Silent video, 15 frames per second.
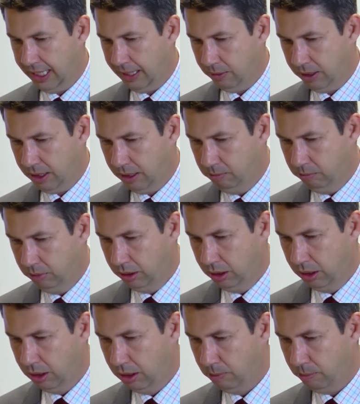outcome.
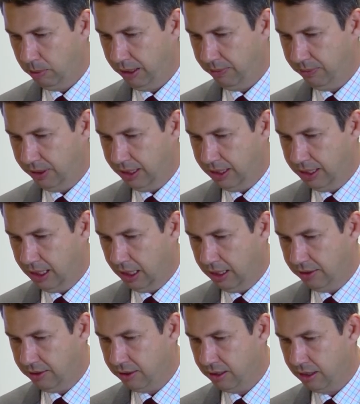But if it
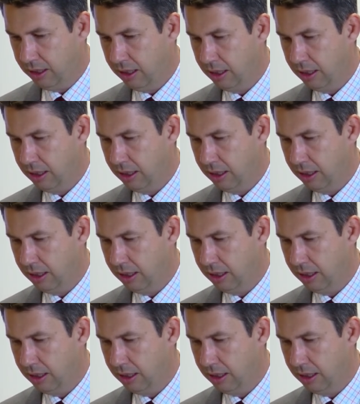does,